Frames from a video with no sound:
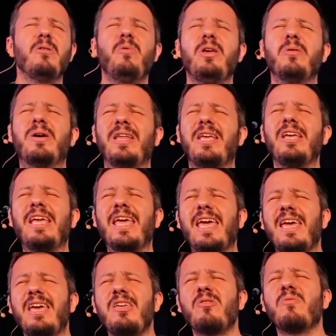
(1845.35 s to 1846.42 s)
We want to
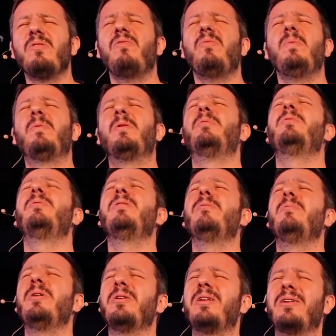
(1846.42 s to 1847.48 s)
engage with people.
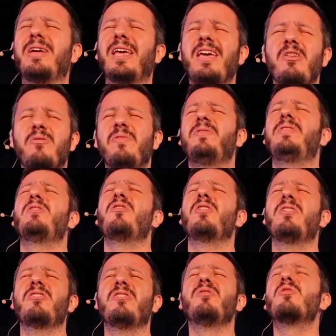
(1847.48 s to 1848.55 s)
We want to engage with the
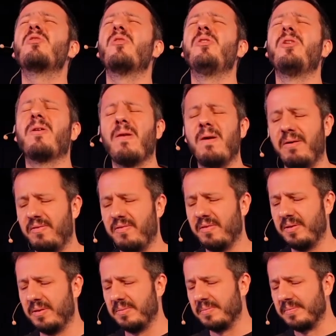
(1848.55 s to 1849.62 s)
church and show your love.
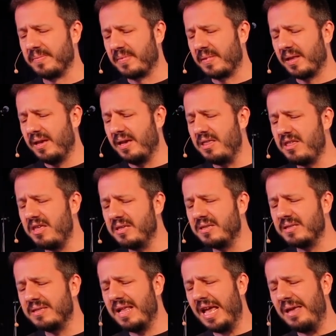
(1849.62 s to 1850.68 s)
In
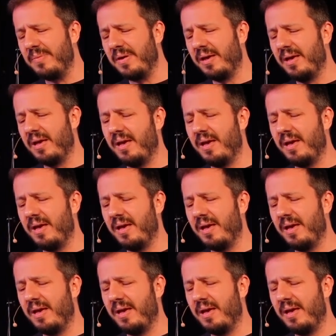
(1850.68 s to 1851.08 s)
Jesus' name.